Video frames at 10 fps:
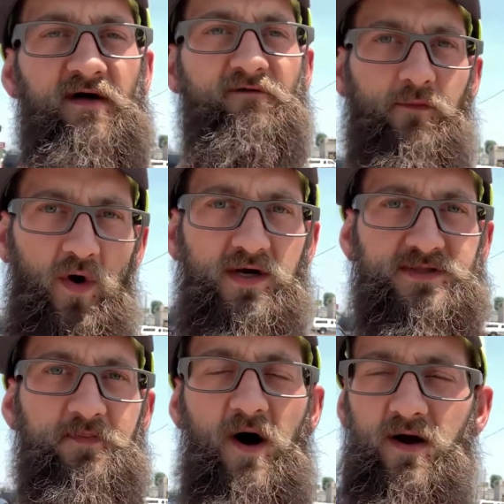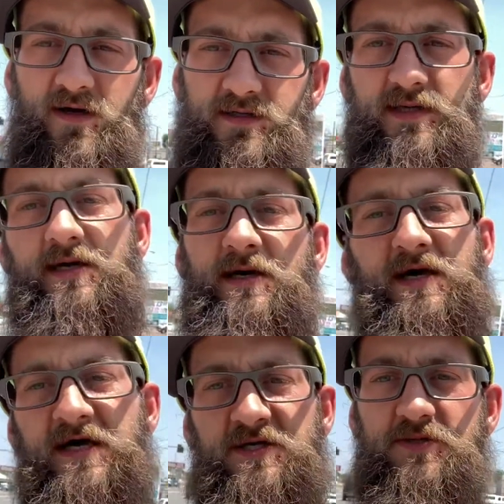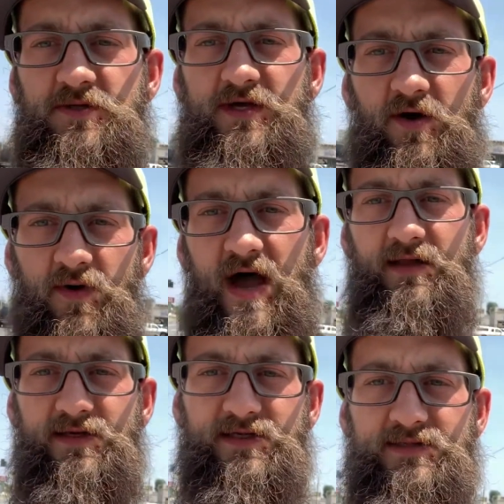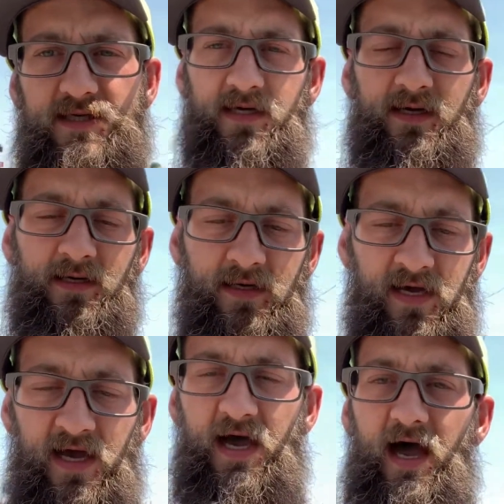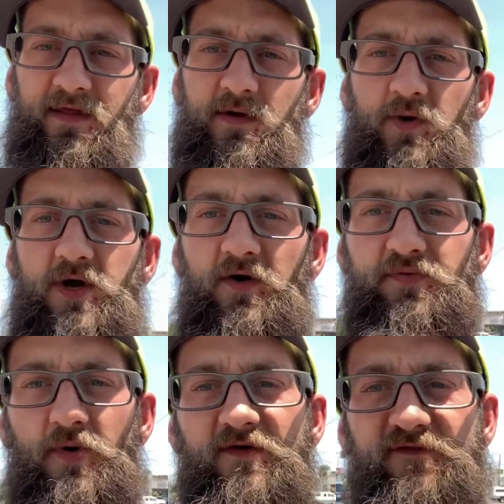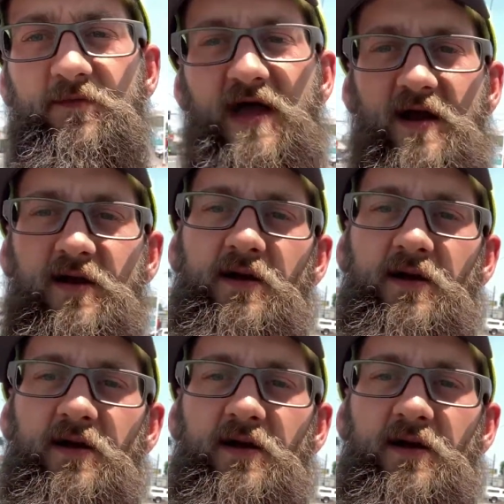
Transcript: from where it's parked to the O'Reilly's, and then we'll go through it from there.